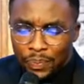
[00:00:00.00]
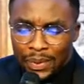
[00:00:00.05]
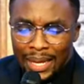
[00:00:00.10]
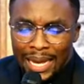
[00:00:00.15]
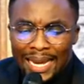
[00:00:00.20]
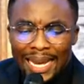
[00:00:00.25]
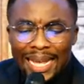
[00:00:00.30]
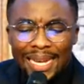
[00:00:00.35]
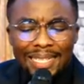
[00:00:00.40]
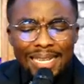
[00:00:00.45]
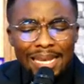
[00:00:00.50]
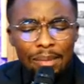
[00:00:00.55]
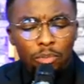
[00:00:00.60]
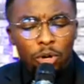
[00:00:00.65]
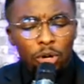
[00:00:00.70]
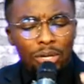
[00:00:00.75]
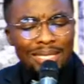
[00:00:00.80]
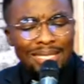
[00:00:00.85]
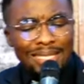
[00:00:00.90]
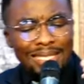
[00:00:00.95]
Let him
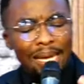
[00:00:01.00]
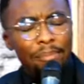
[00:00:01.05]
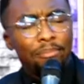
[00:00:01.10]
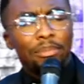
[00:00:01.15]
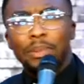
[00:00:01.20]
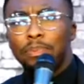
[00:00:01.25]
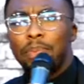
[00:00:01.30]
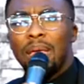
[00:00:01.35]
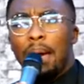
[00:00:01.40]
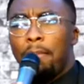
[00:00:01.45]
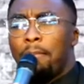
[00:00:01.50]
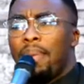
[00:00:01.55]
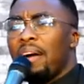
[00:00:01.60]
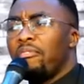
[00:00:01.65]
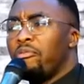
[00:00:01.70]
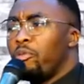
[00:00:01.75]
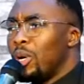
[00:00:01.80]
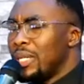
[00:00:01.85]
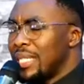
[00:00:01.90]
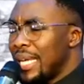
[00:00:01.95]
not tempt me above
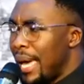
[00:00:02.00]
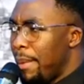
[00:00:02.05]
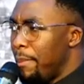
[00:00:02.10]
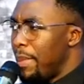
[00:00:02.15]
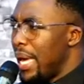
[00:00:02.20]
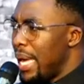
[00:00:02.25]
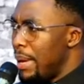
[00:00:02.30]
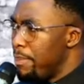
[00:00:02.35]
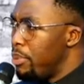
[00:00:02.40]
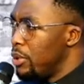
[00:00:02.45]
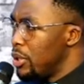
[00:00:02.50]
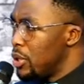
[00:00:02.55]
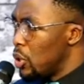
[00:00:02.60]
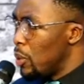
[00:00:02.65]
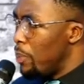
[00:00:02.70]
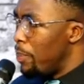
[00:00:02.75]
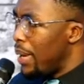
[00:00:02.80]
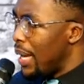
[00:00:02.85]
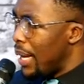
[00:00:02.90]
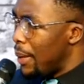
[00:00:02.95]
what I am able to
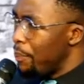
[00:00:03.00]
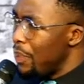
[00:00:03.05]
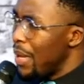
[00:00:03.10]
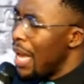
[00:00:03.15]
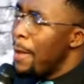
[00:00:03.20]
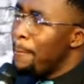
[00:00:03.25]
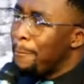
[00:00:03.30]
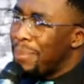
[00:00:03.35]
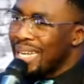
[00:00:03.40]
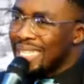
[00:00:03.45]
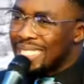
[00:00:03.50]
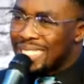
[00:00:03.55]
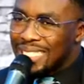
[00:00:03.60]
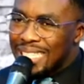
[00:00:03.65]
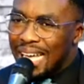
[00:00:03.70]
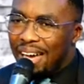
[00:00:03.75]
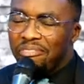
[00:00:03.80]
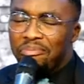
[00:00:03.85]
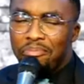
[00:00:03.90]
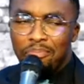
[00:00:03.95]
bear.
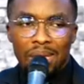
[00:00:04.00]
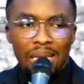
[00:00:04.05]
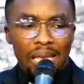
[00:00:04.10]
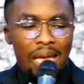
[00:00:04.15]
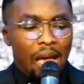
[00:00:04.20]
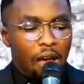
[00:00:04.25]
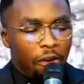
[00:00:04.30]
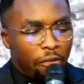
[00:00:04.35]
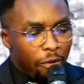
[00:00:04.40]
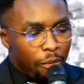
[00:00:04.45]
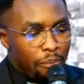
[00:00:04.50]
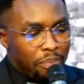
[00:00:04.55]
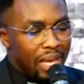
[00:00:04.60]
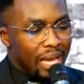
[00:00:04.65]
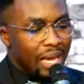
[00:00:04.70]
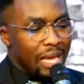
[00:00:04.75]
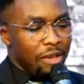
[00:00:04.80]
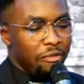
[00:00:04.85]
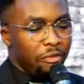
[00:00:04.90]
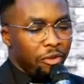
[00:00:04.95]
Preserve me from
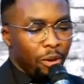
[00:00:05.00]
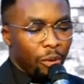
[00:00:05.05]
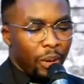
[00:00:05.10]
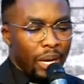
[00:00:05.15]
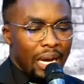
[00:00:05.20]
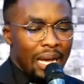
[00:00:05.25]
the evil one.